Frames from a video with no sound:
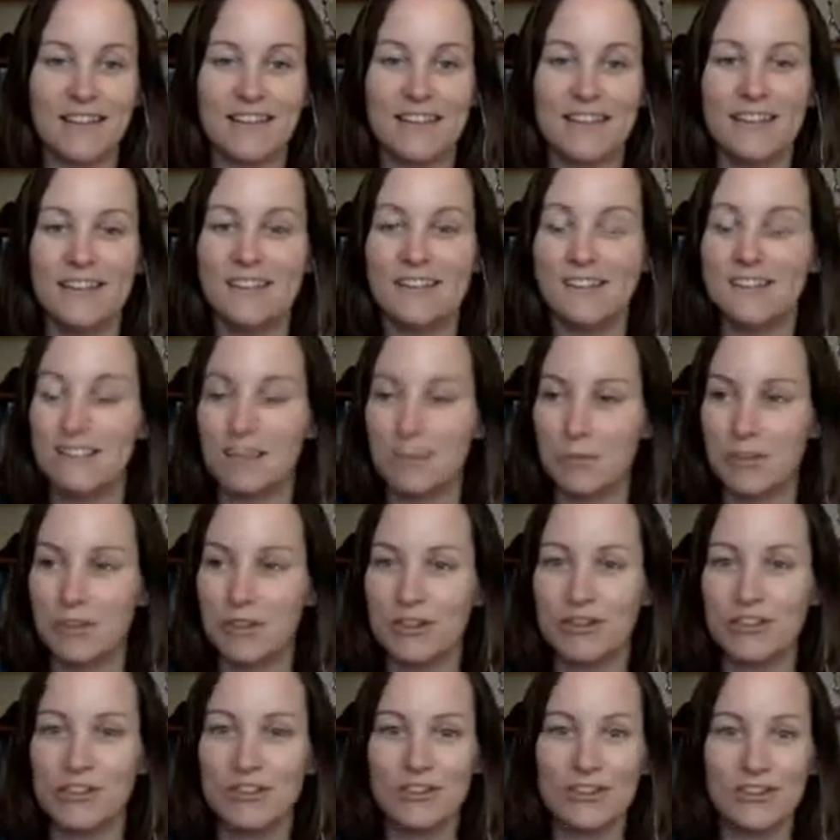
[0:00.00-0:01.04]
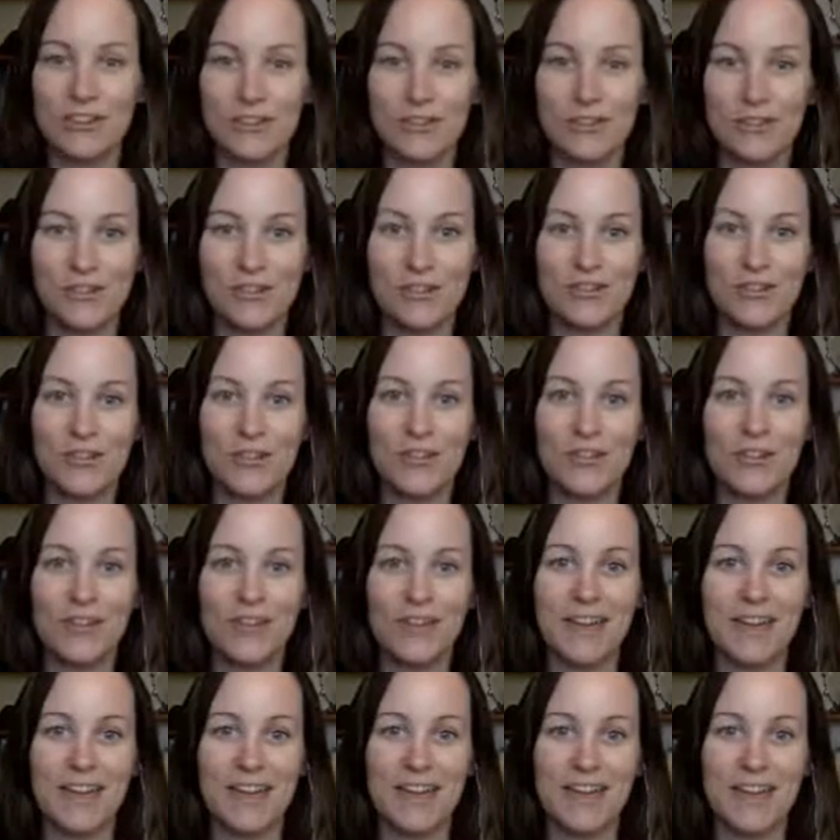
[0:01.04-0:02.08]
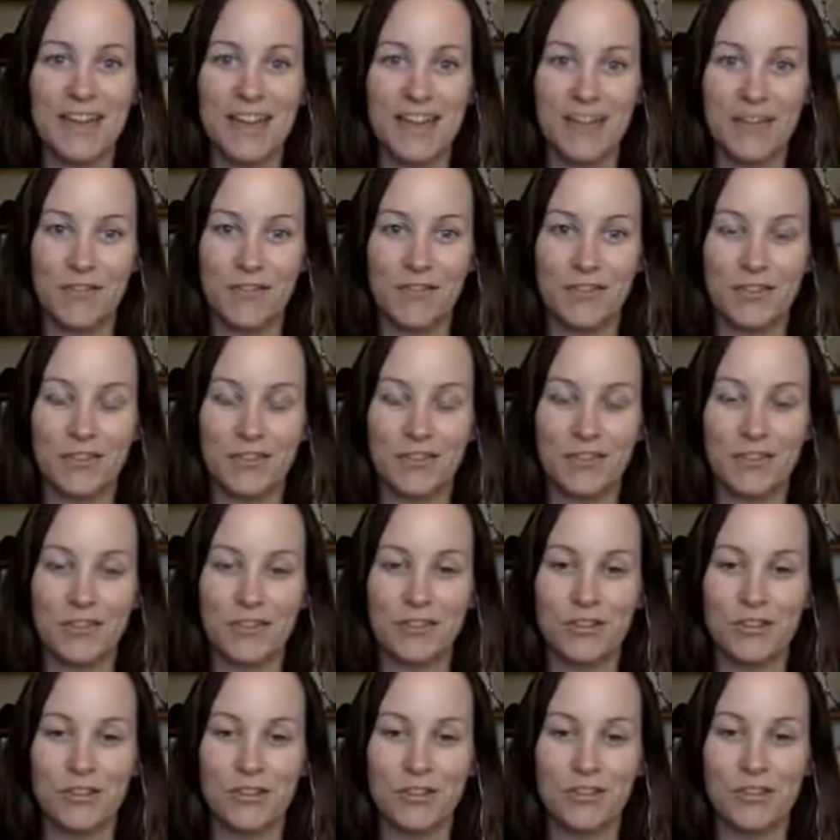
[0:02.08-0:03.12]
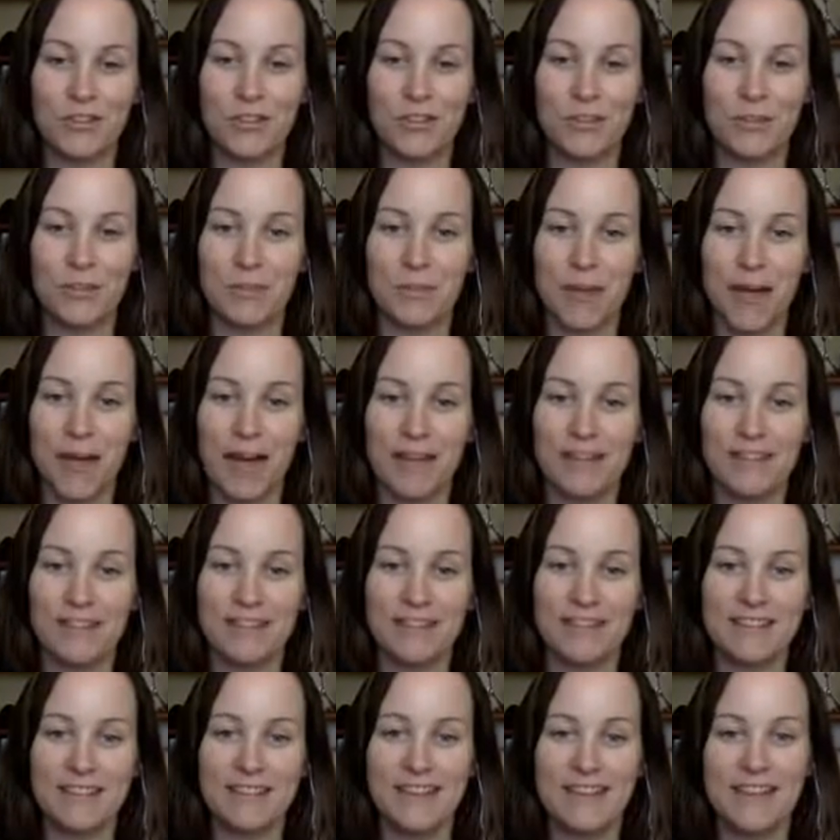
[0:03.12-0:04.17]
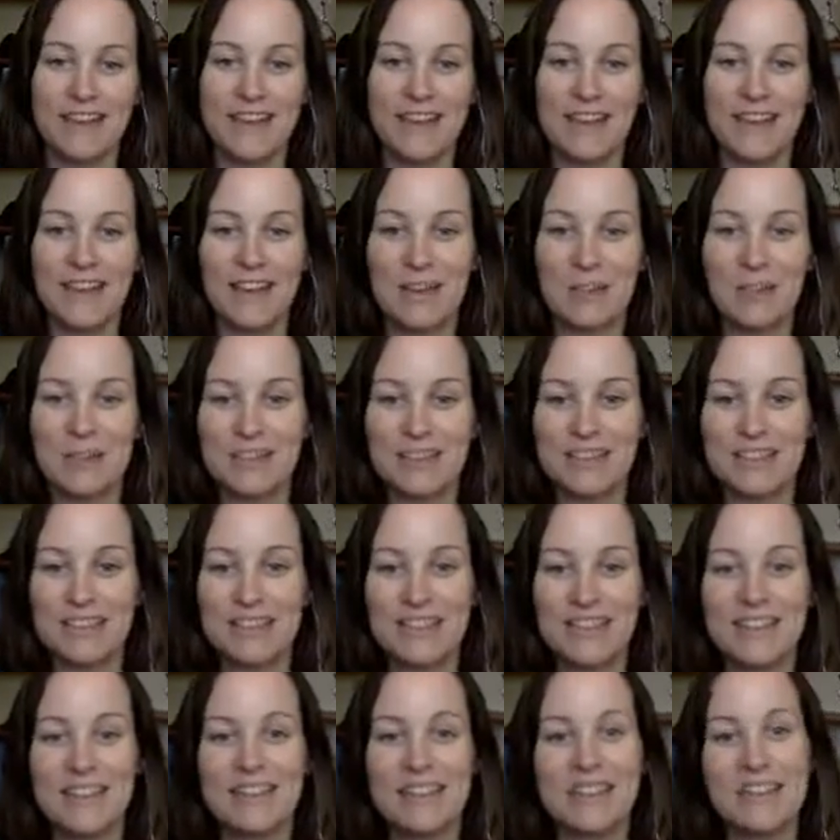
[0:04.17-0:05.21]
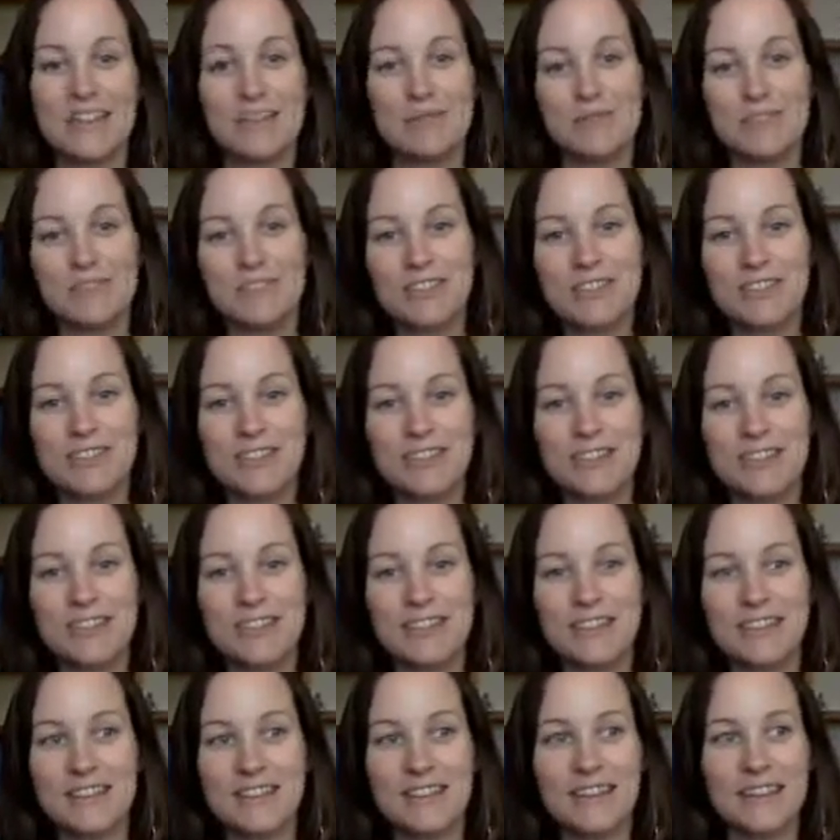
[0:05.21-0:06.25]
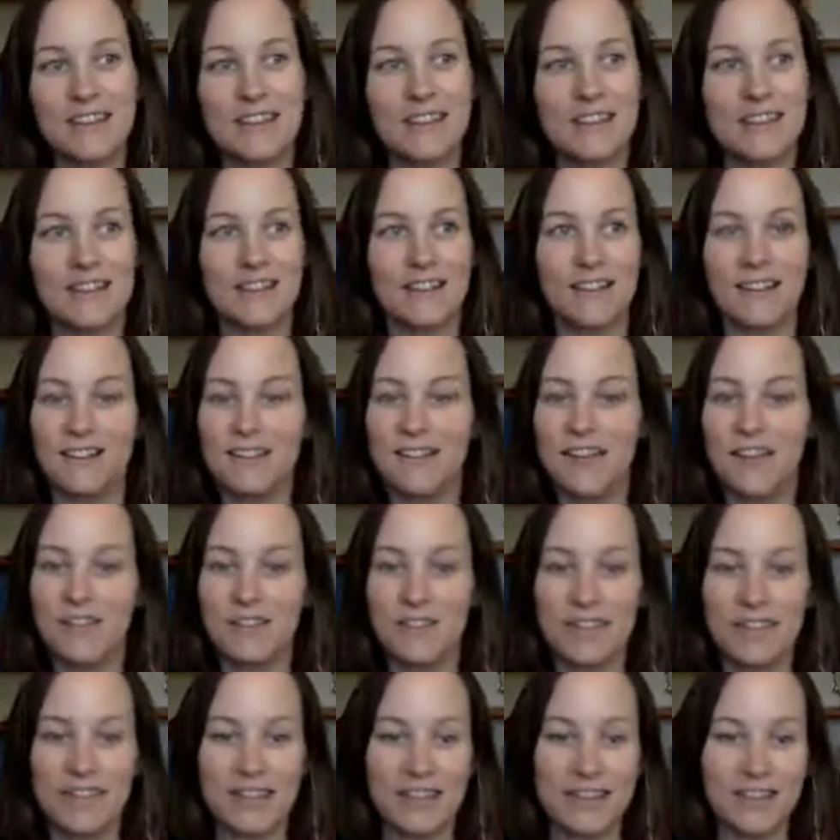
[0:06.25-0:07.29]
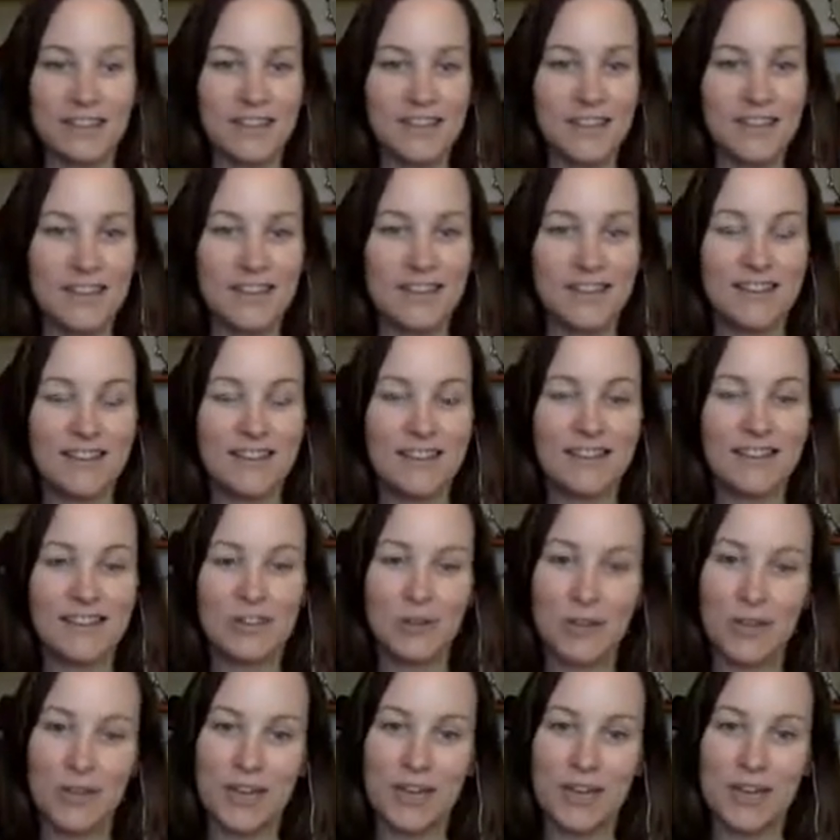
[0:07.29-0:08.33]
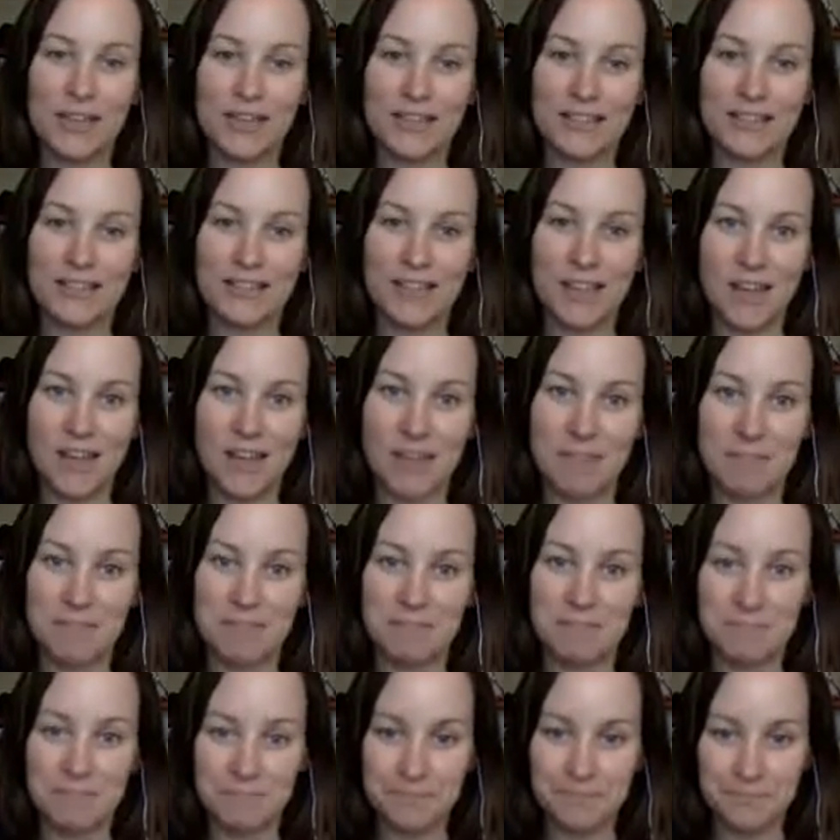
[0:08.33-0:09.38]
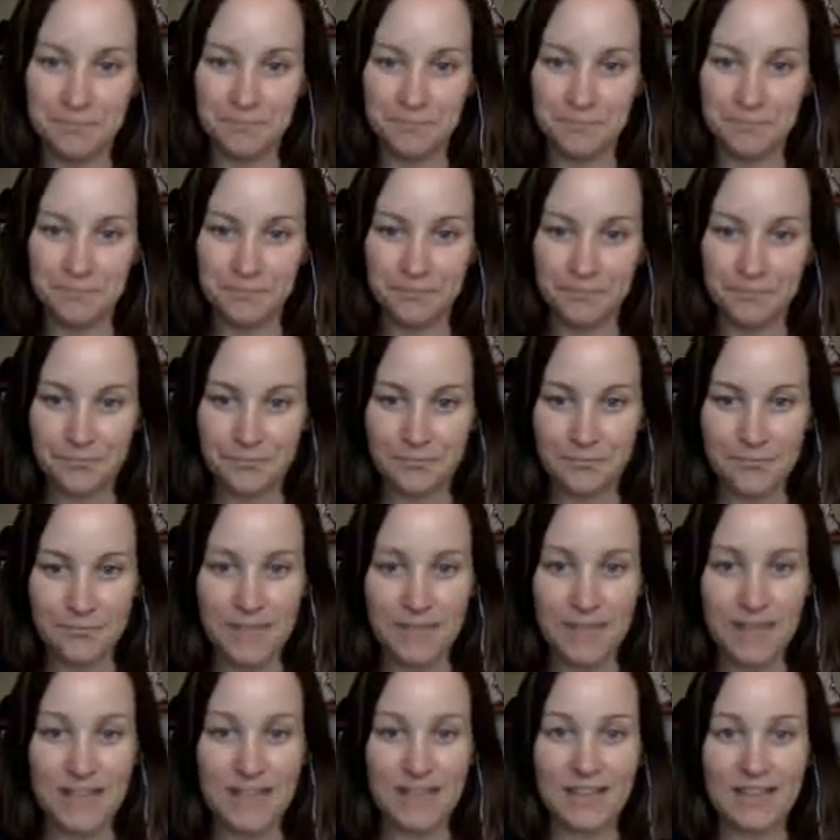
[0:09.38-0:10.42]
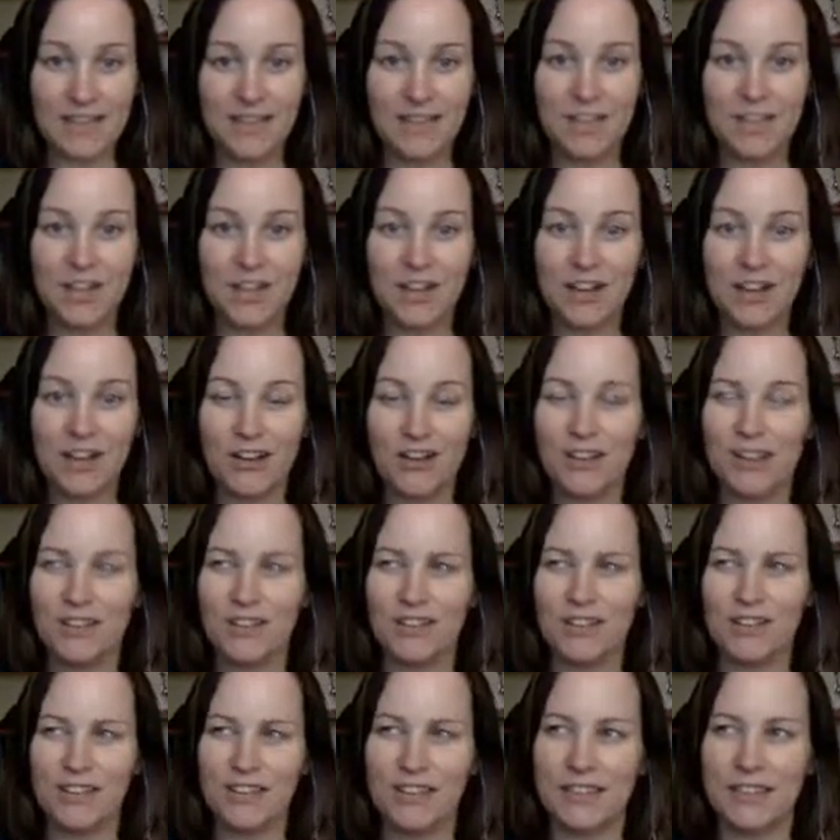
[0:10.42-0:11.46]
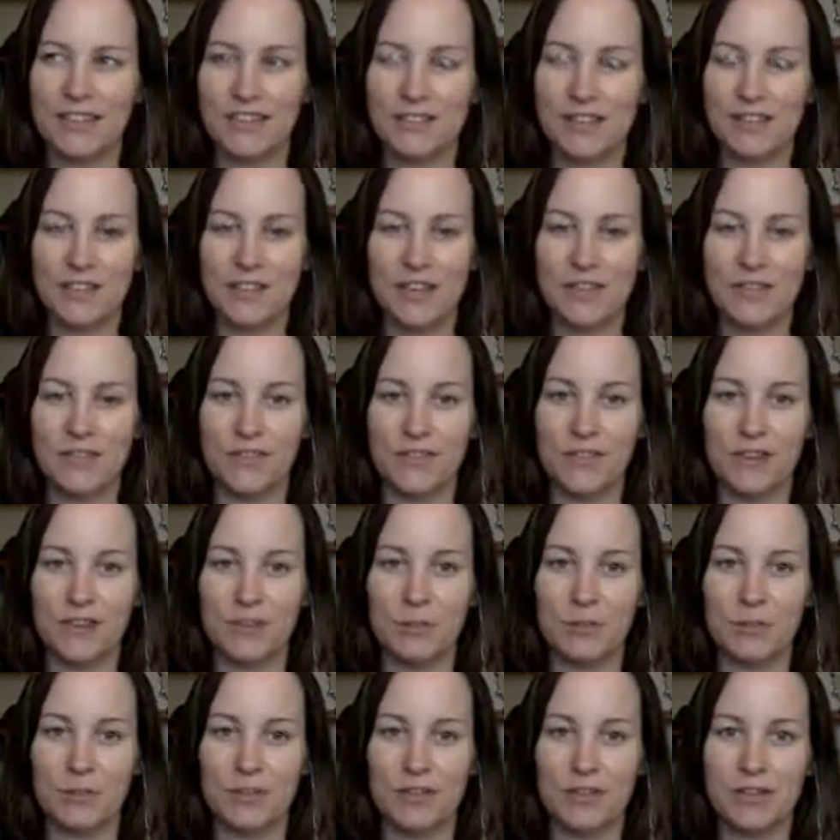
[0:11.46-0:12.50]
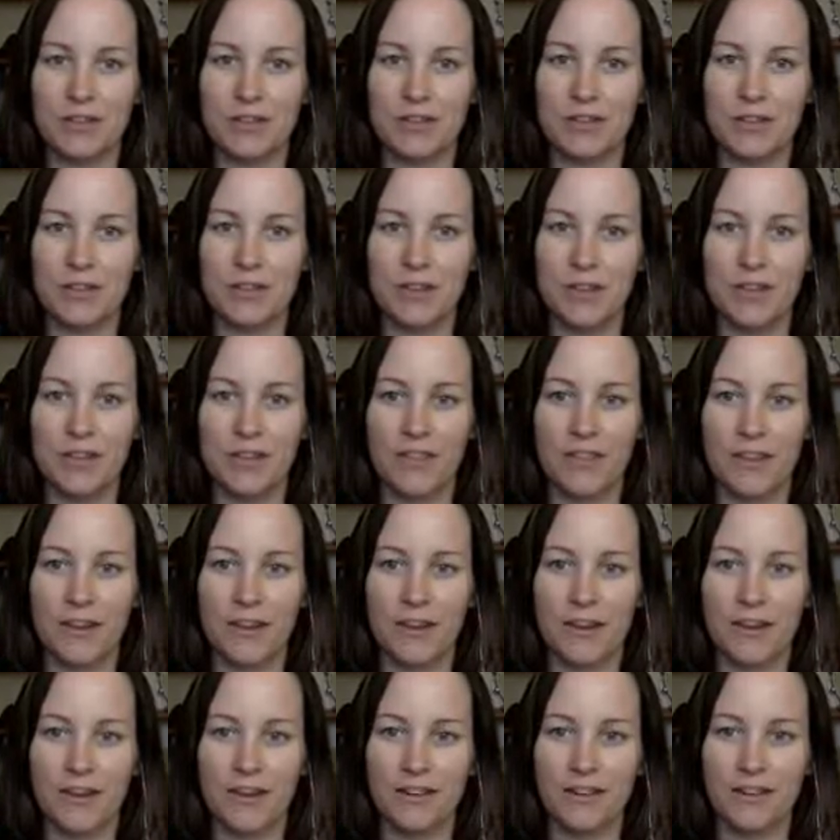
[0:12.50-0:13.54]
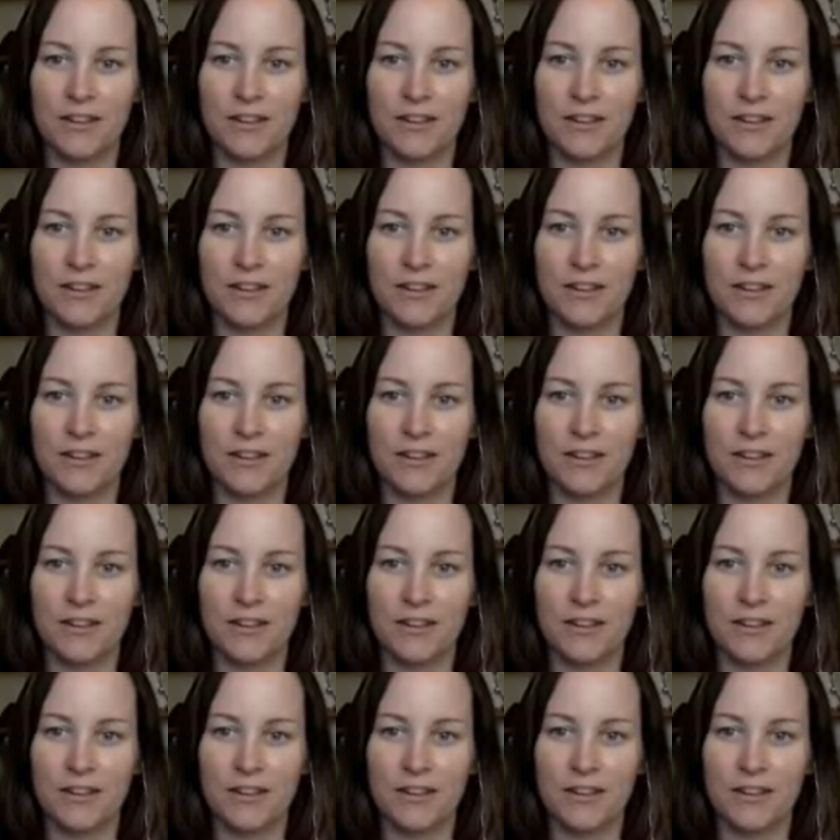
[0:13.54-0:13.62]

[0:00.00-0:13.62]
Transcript: It's similar to Yoga Glow, and I have used Yoga Glow in the past. I will say that I'm really loving Yoga Anytime. I feel like there's a lot of therapeutic yoga on there.